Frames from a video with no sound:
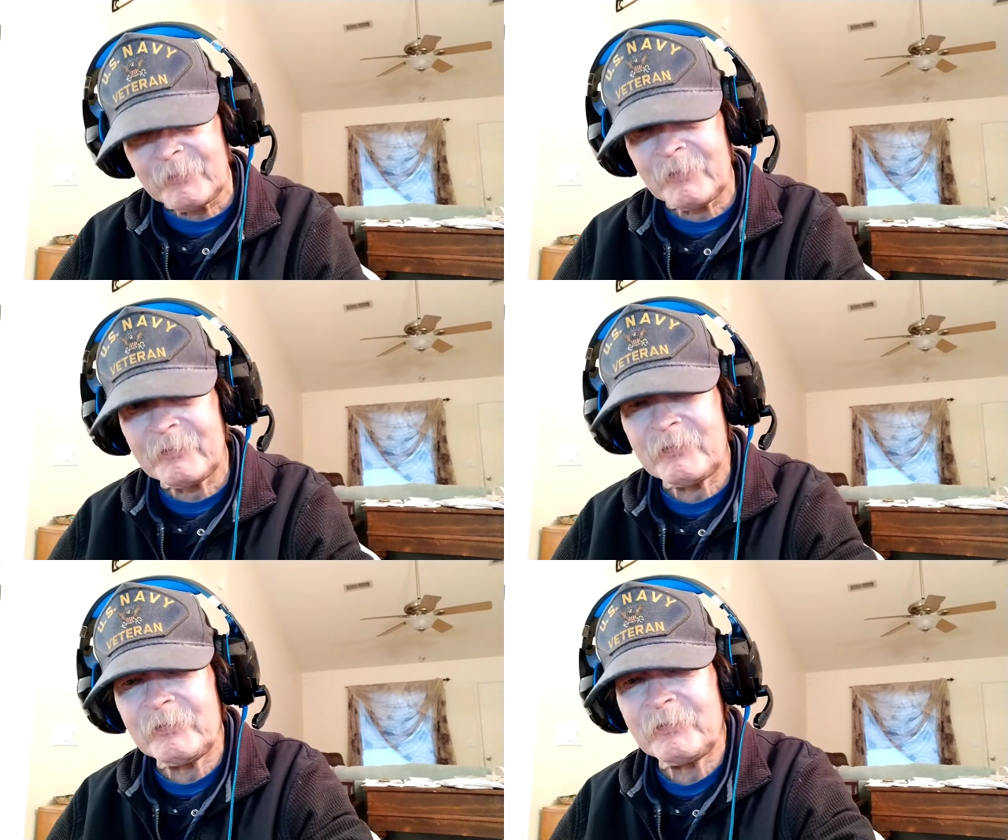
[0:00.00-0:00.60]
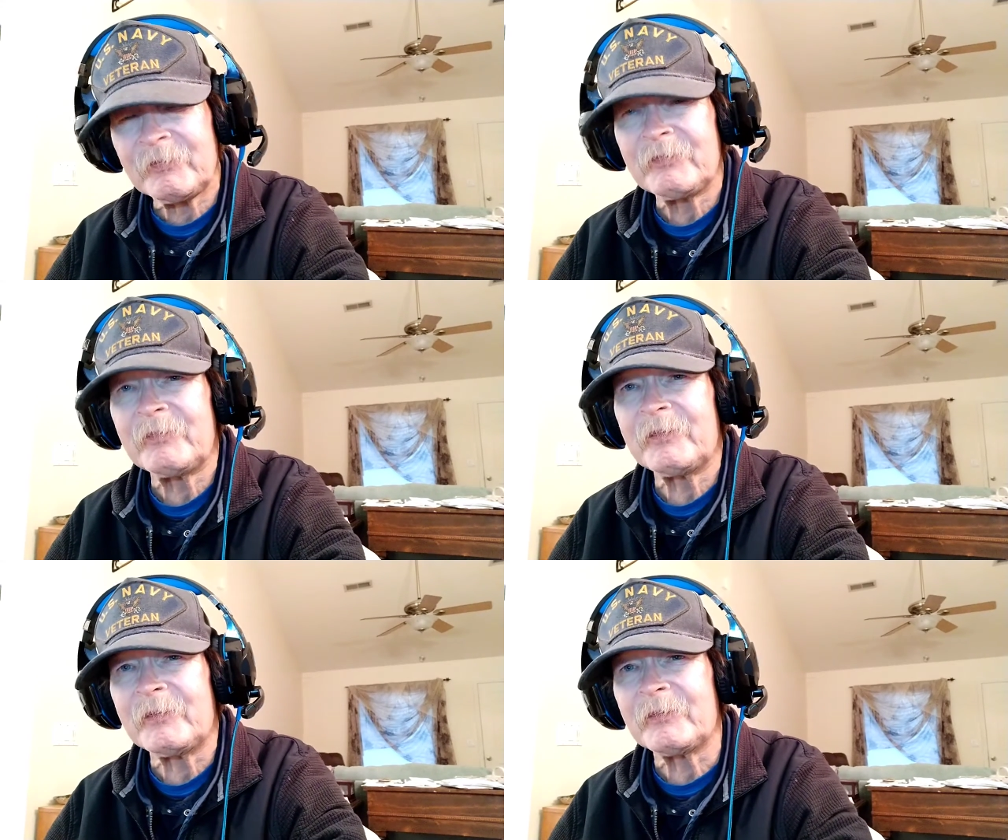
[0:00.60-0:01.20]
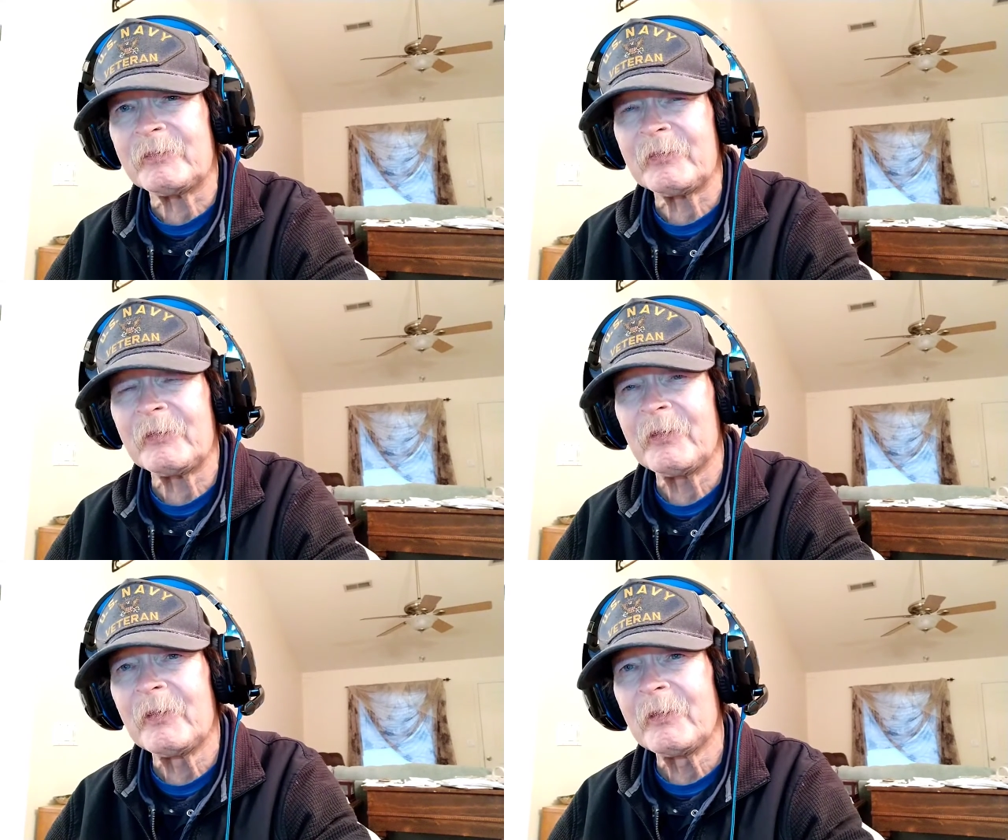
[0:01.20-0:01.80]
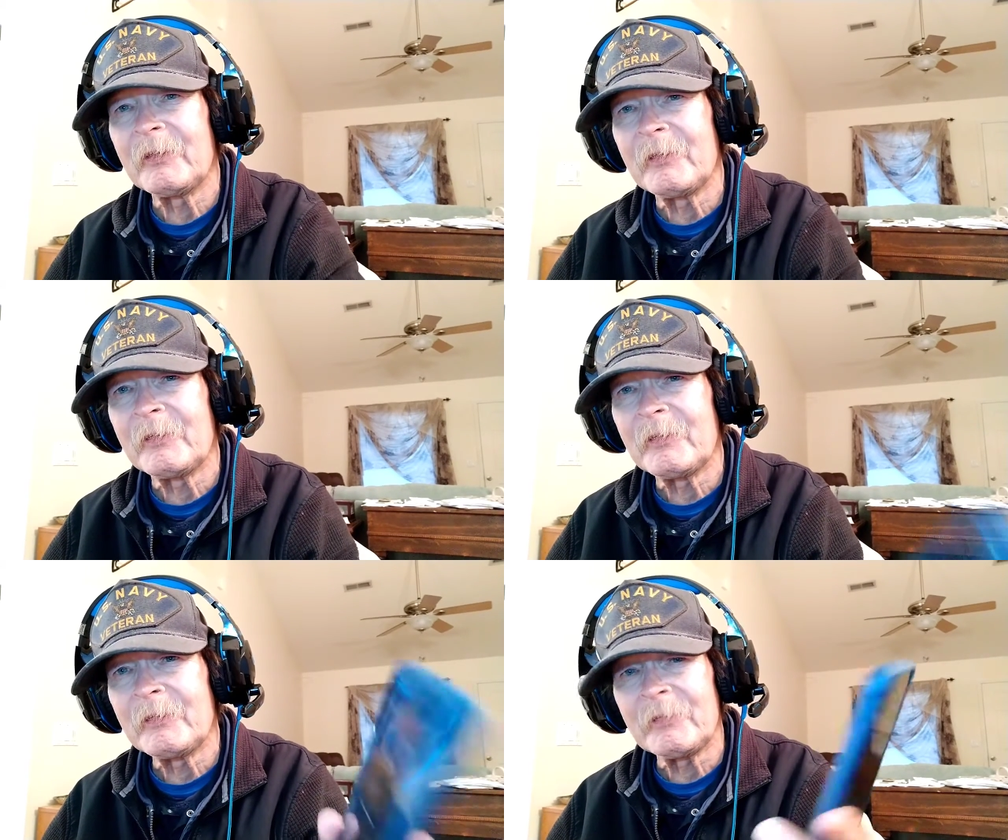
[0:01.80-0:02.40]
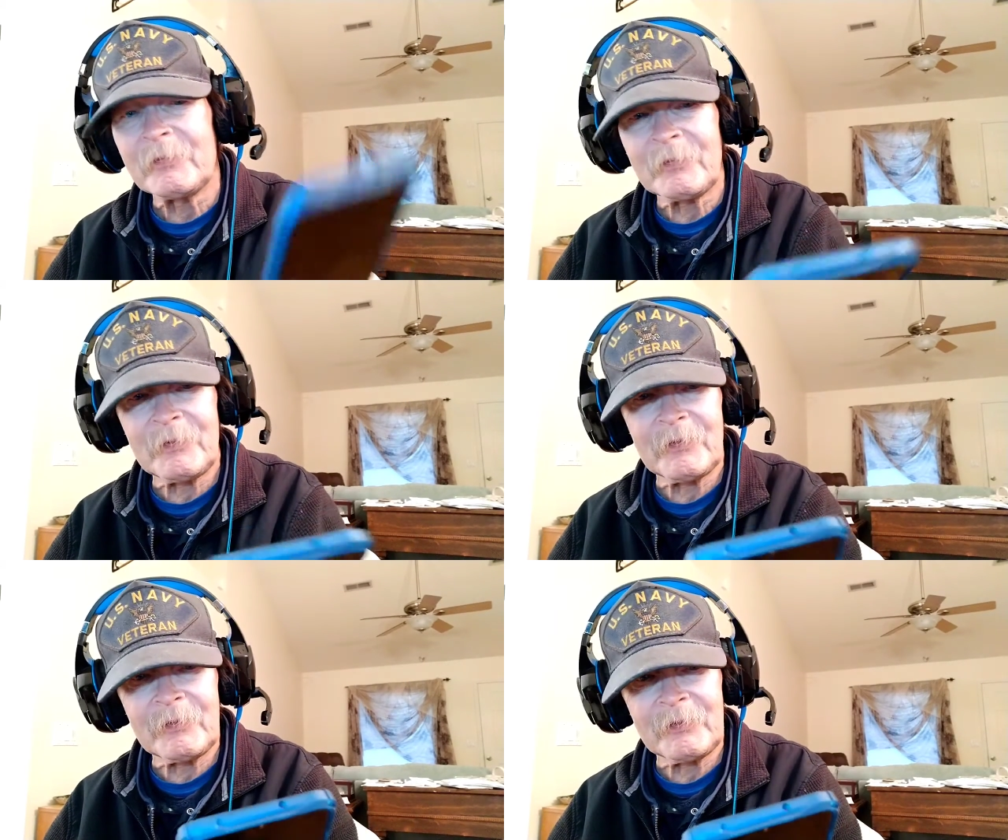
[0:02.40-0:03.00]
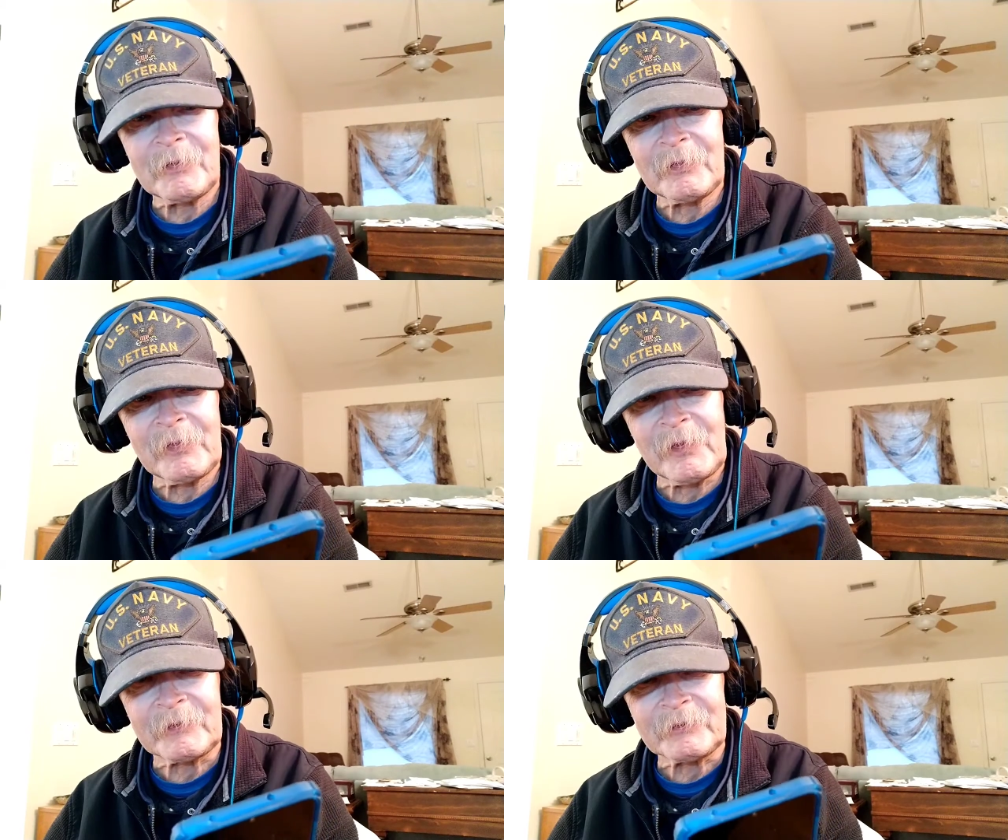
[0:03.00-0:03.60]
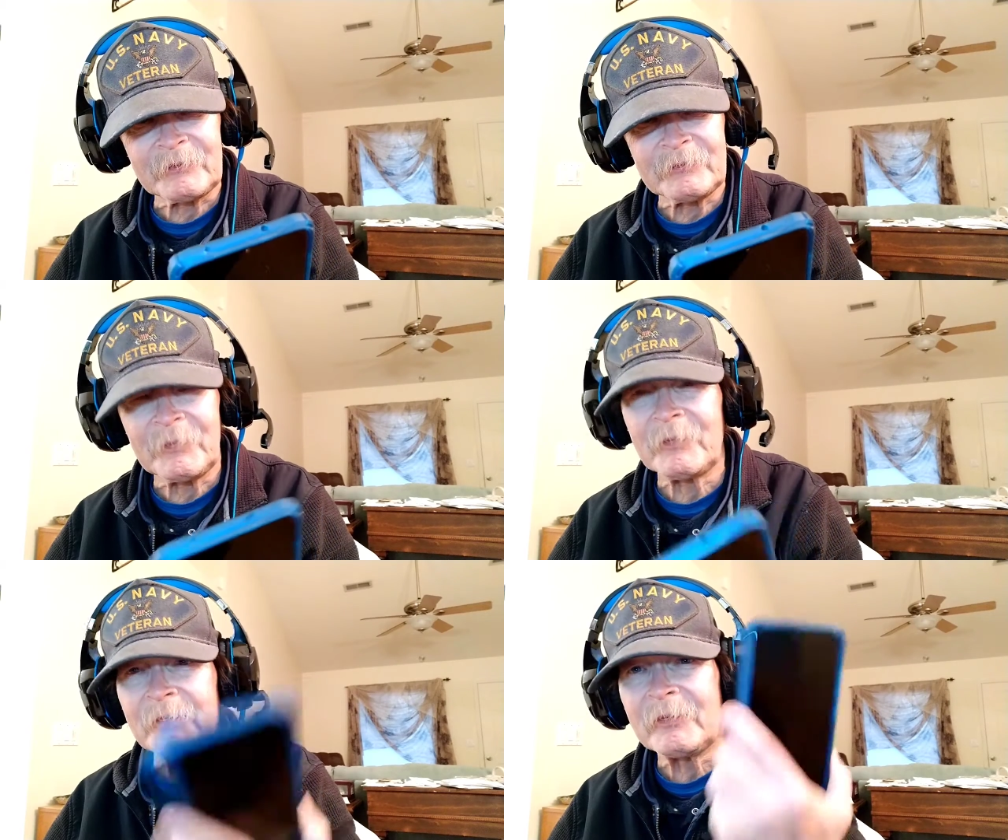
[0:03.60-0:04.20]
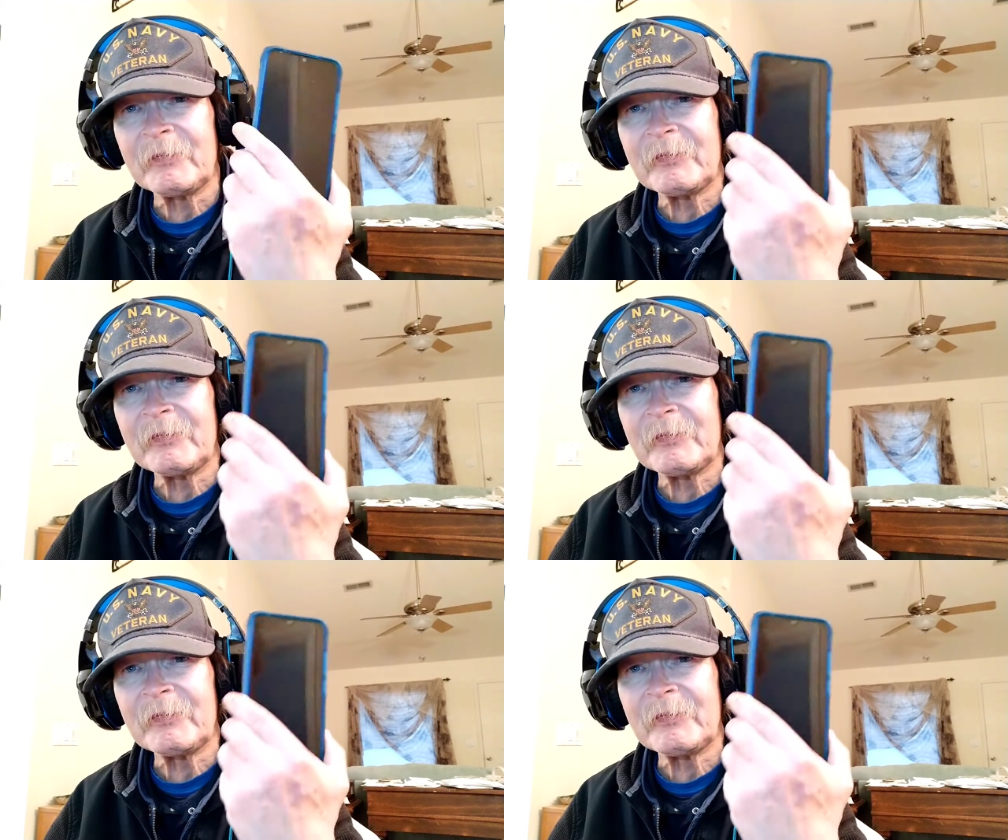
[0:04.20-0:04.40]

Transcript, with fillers: we're not shooting the videos, a lot of them on